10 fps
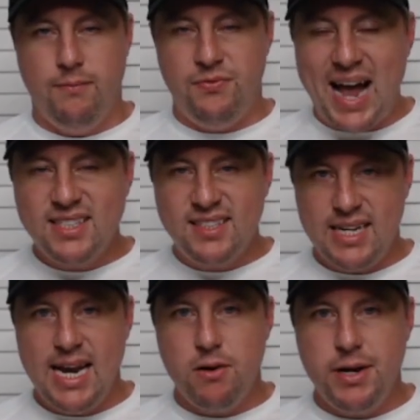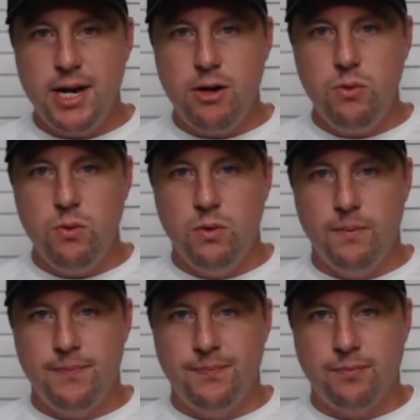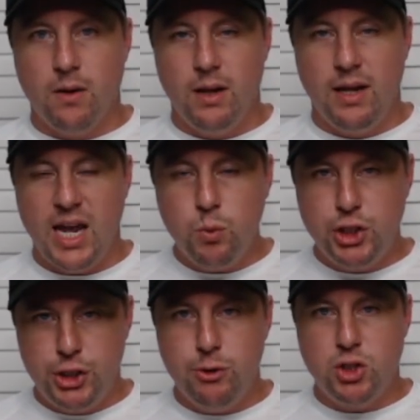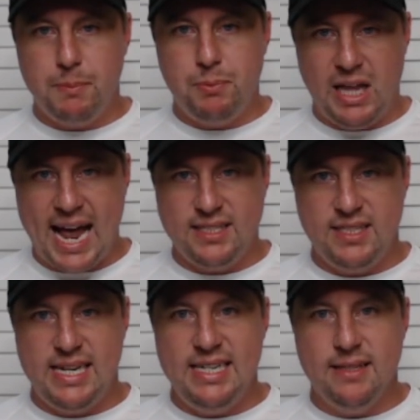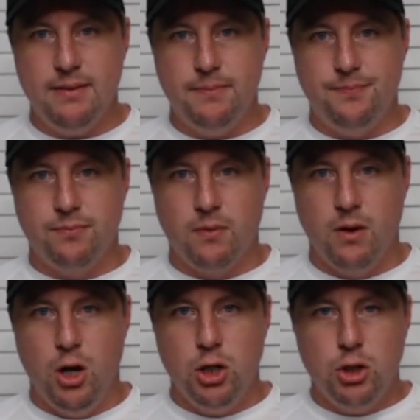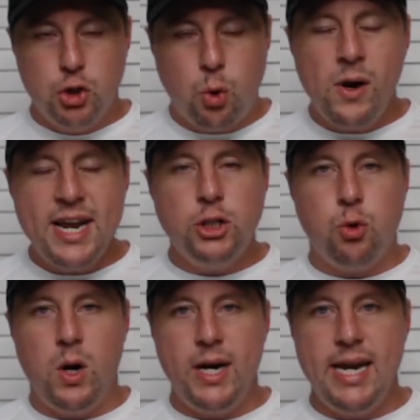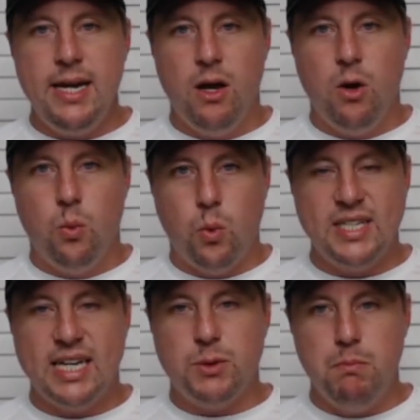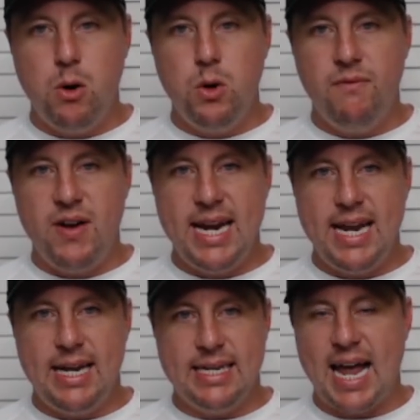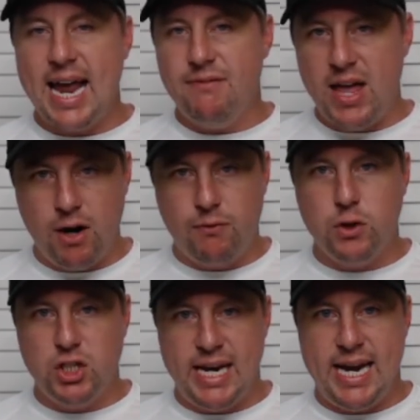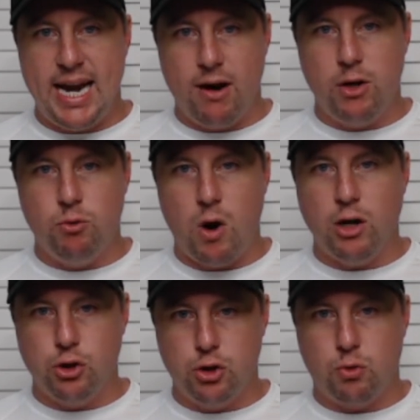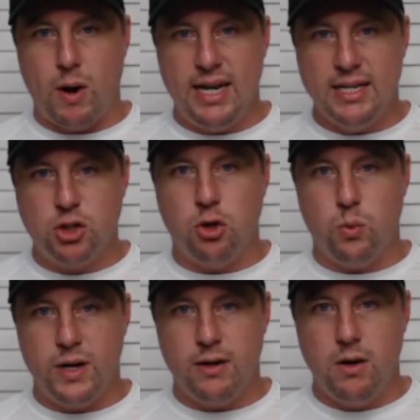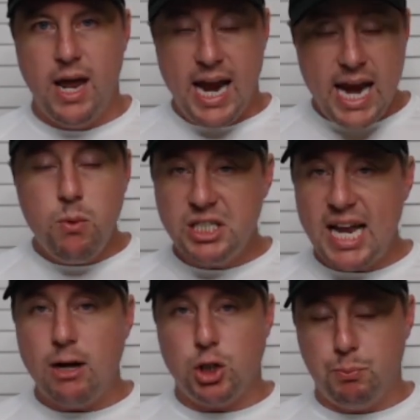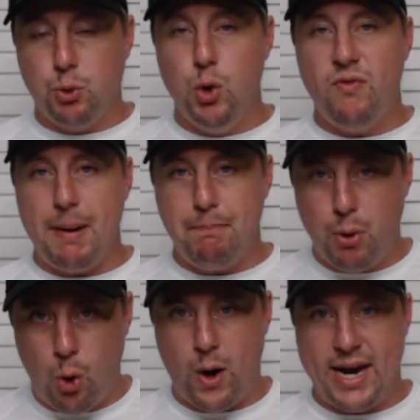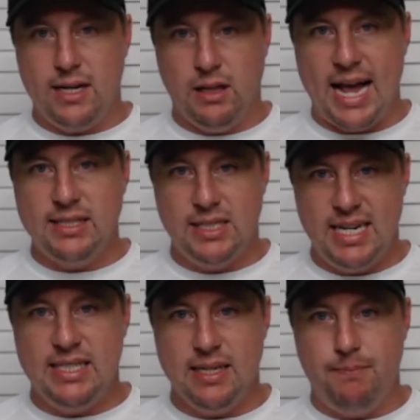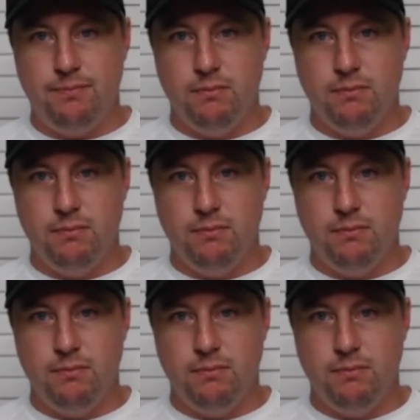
That scenario, it was used up last season. 2020 was as motivated as I have ever seen Aaron Rodgers throughout his career. He was out to prove a point last season.